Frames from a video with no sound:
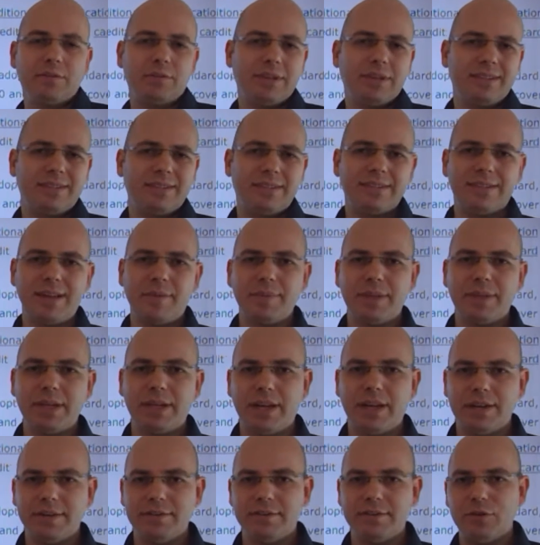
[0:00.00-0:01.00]
So this is
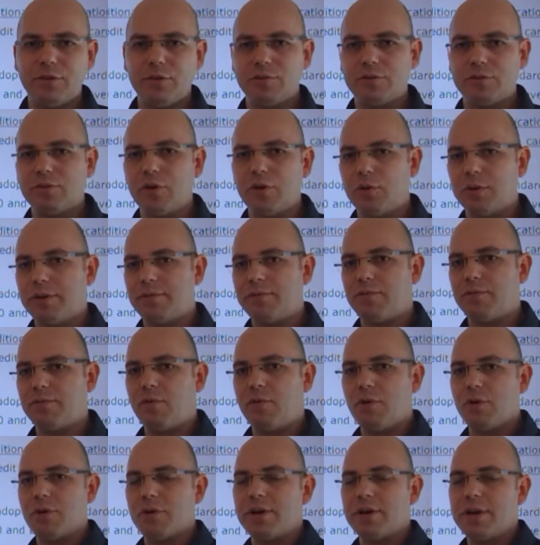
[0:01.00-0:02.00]
something that is used only
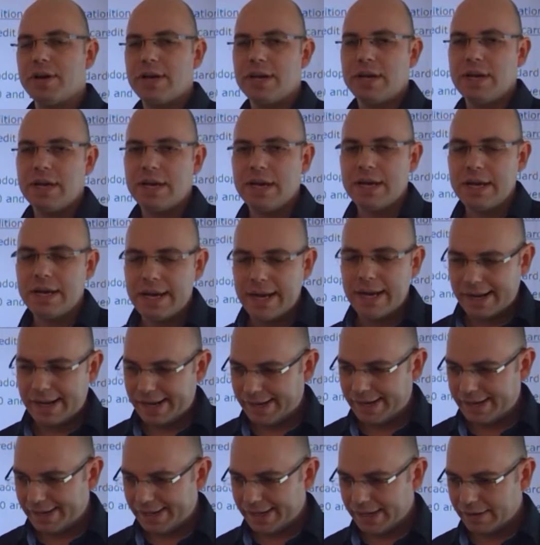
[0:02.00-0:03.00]
for
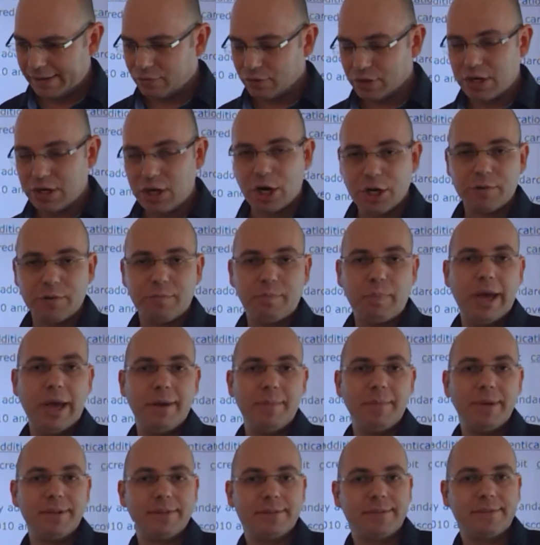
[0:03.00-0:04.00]
card
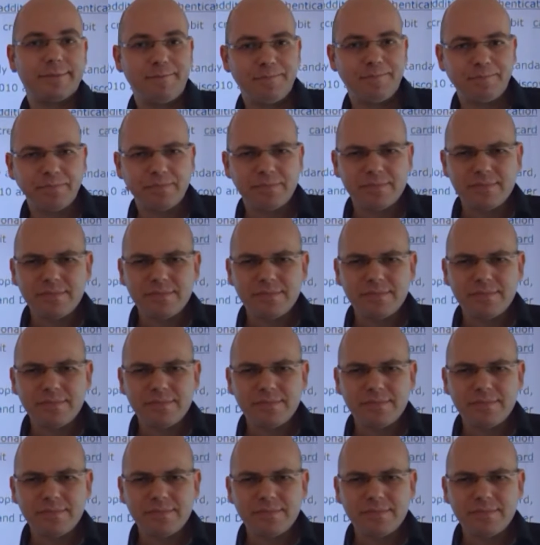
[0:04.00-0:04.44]
payments.